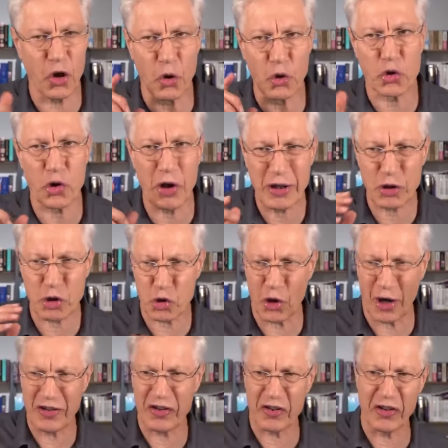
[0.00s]
don't create
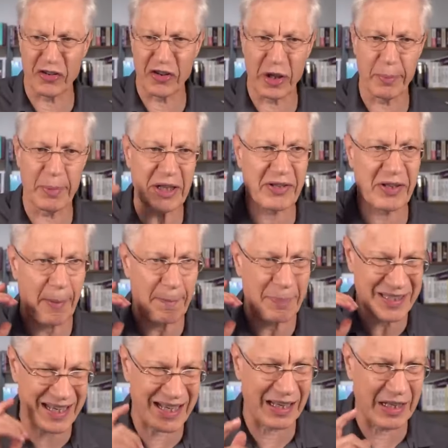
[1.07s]
crises in the meantime,
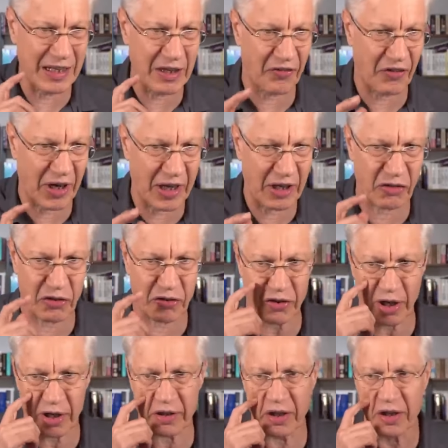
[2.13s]
particularly in the financial
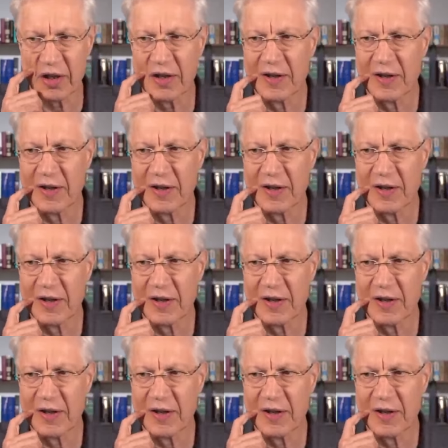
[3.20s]
sector.